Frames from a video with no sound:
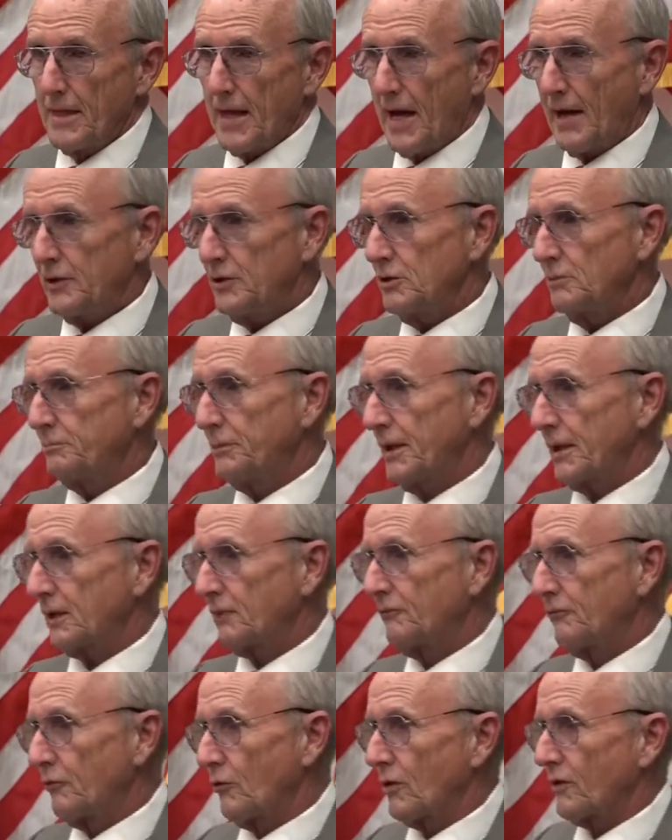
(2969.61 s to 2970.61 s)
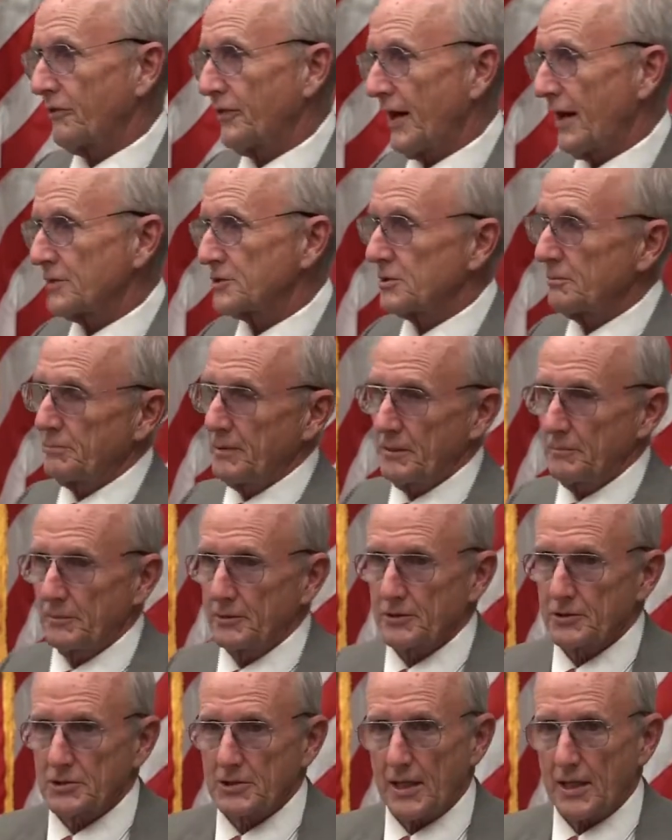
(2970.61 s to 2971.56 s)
How do you pick 4,000 people to